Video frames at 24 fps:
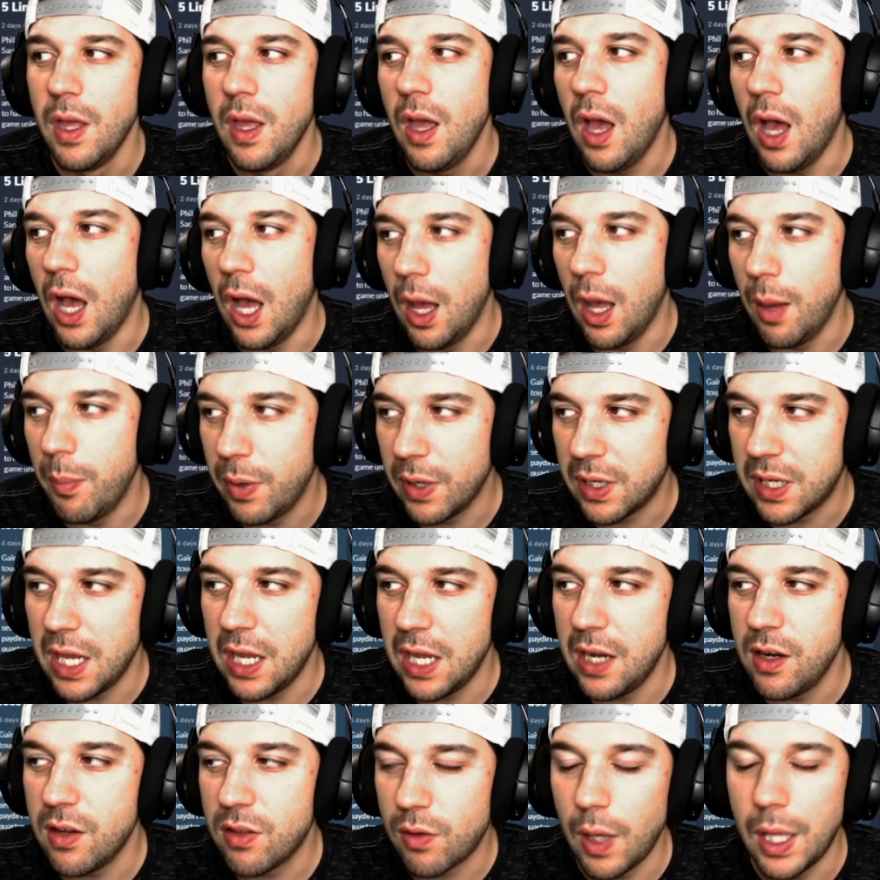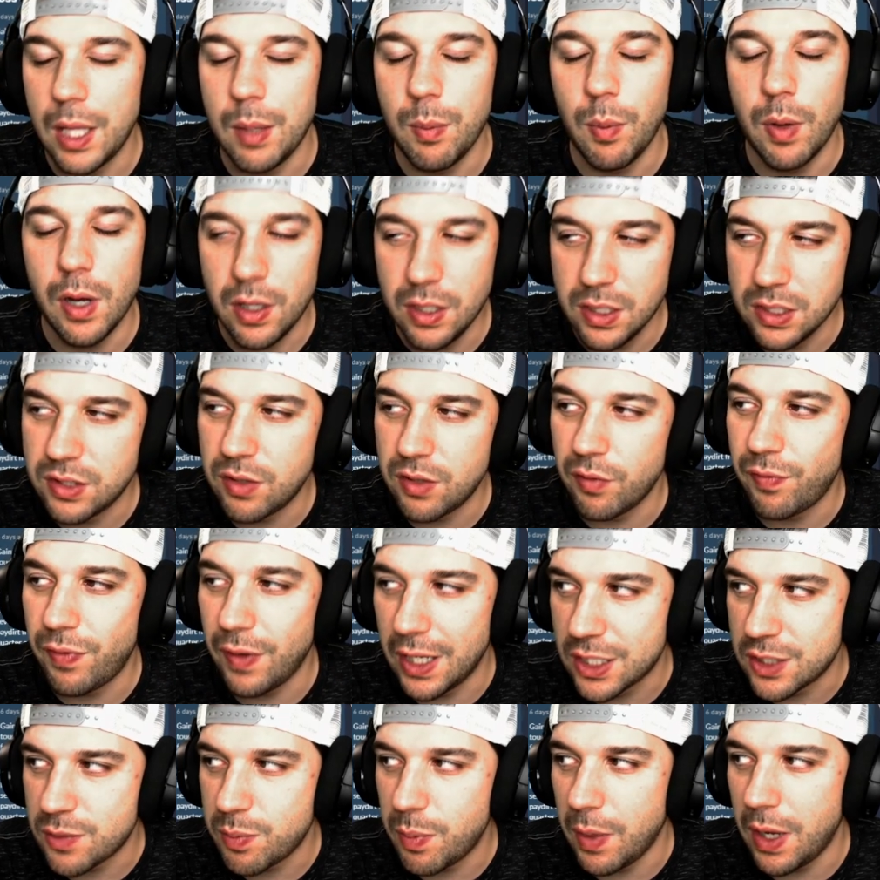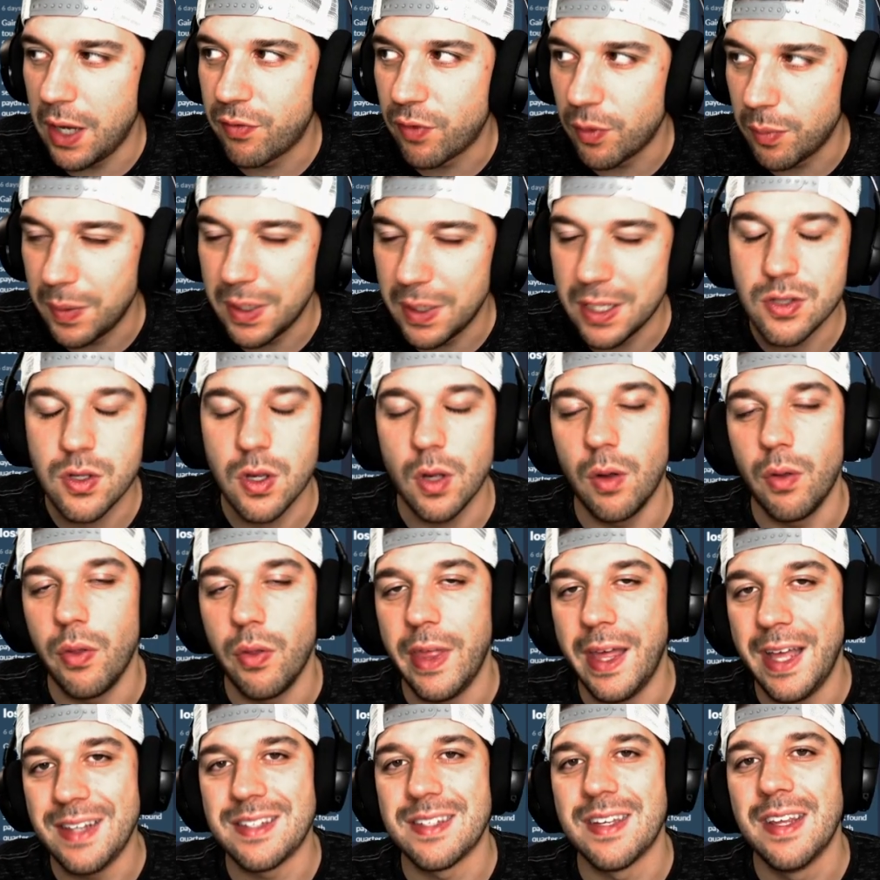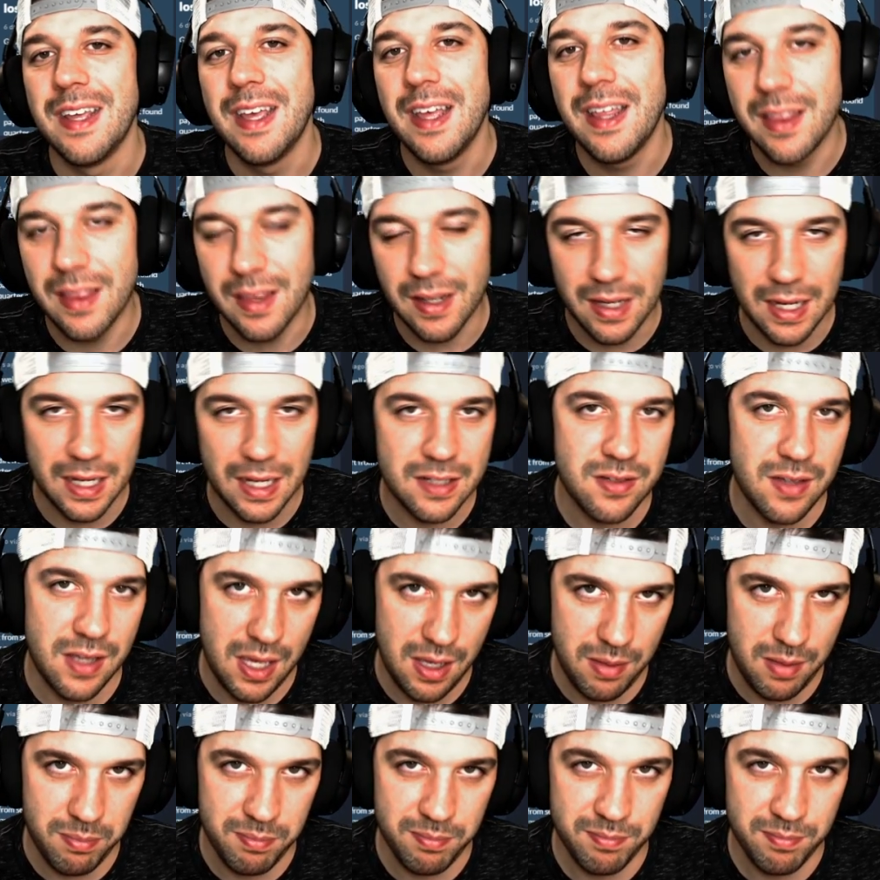Uh, but Kenneth Gainwell is a flex spot for me, so that's the next game.